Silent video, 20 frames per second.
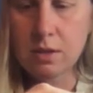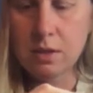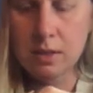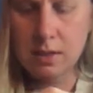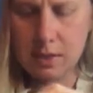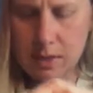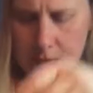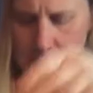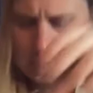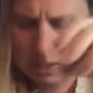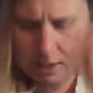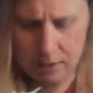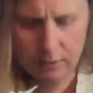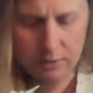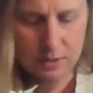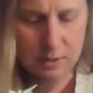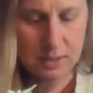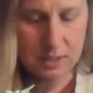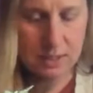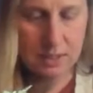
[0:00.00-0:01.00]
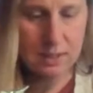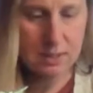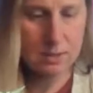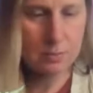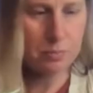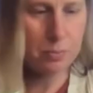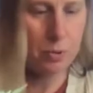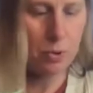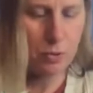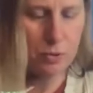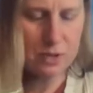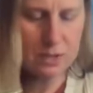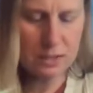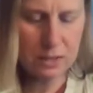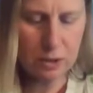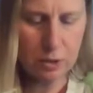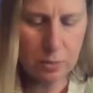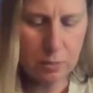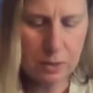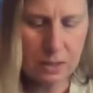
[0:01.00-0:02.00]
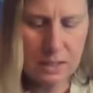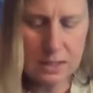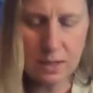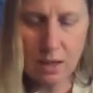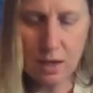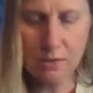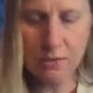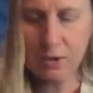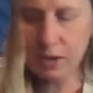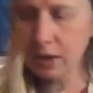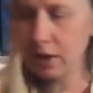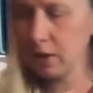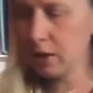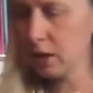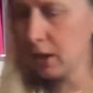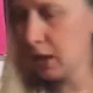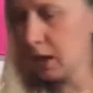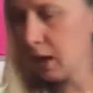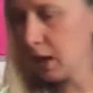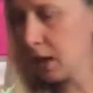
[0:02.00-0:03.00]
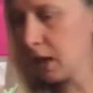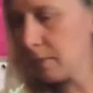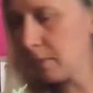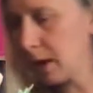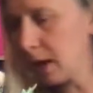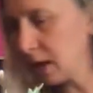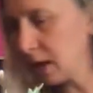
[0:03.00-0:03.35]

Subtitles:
And then I've pulled this little piece off here, and I'm